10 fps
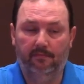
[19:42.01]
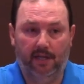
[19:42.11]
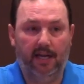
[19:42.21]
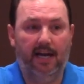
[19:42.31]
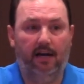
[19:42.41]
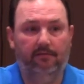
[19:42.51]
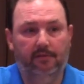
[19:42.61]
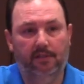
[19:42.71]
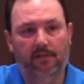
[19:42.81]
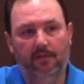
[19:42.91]
They have.
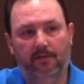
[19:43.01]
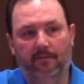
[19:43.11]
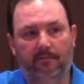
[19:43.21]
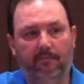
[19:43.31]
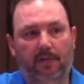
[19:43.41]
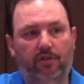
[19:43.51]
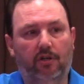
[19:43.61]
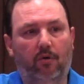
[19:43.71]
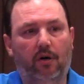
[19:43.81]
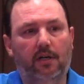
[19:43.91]
But you
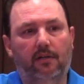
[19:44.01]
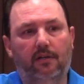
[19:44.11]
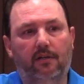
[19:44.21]
know what?